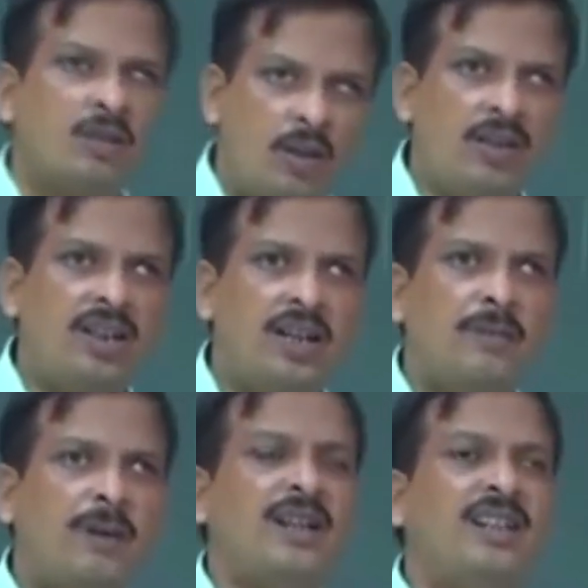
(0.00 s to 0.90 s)

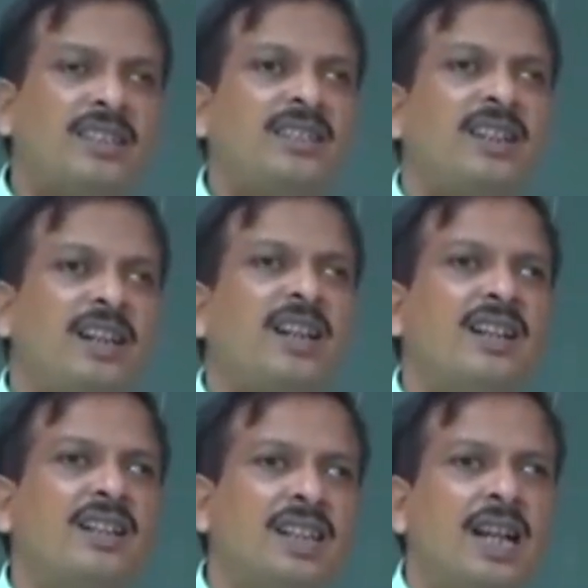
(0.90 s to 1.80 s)
considered, but yes, there
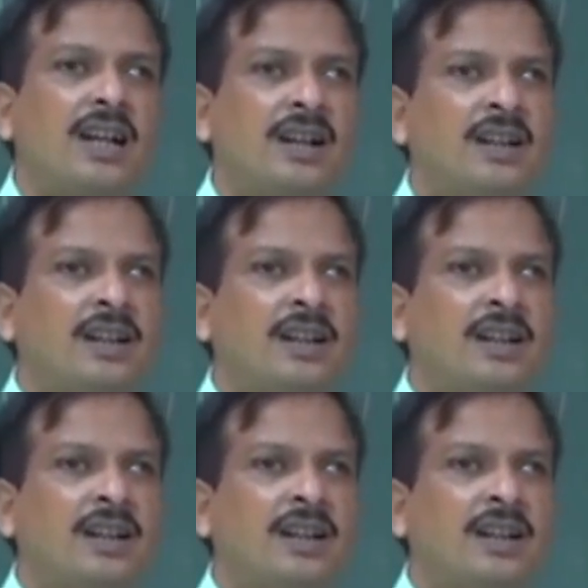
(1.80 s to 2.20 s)
is there,